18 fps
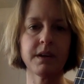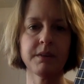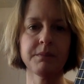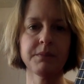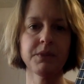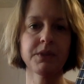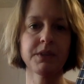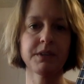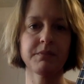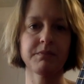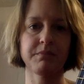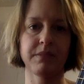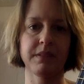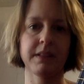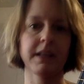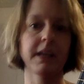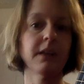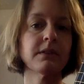You could
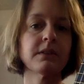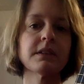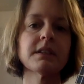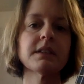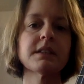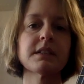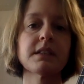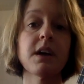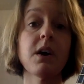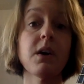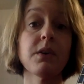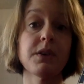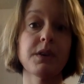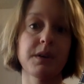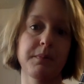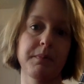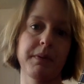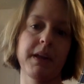play it really slow, you
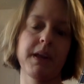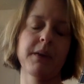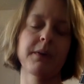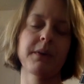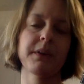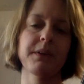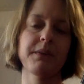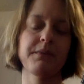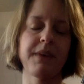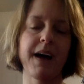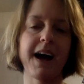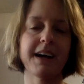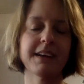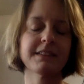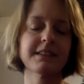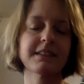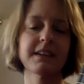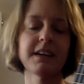could play it really
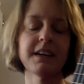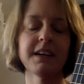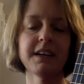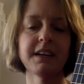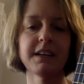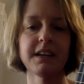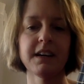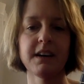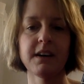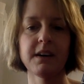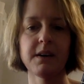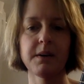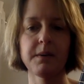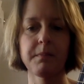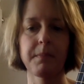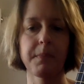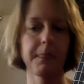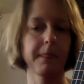fast,
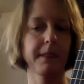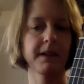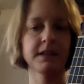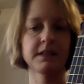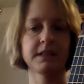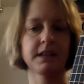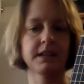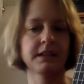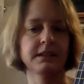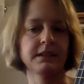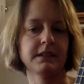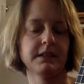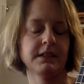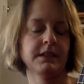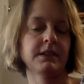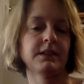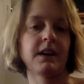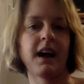and then
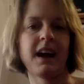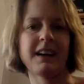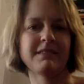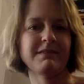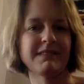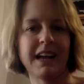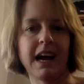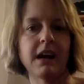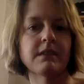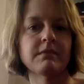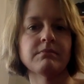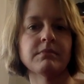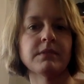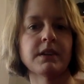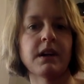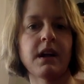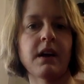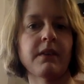you're not
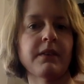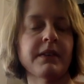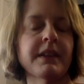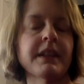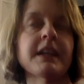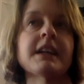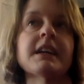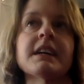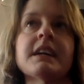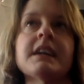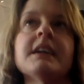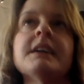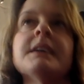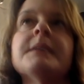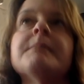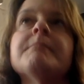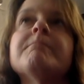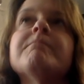really
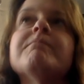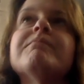gonna,